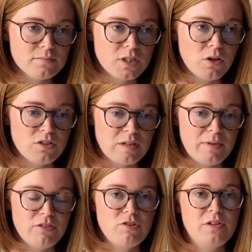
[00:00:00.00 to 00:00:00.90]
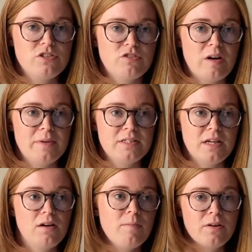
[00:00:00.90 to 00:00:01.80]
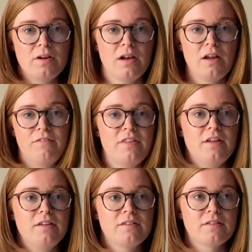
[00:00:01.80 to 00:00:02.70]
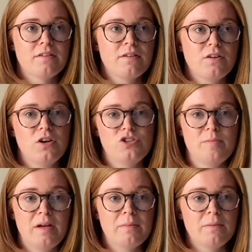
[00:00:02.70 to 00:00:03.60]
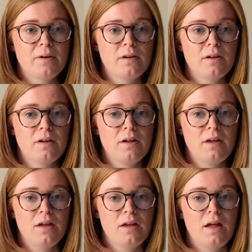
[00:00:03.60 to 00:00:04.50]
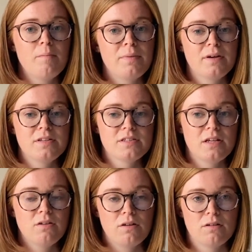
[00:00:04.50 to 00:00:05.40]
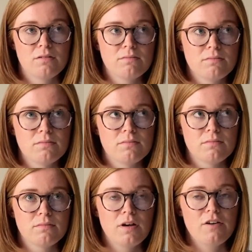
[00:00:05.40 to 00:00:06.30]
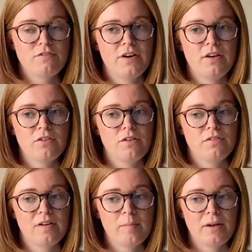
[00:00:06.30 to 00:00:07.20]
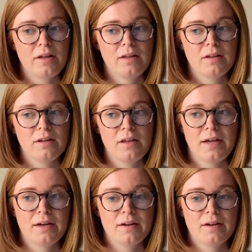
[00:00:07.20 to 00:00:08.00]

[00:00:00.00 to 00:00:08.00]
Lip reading: contact me through Instagram and say, oh my god, I love this, could you make me one? And because they're not a friend or family, like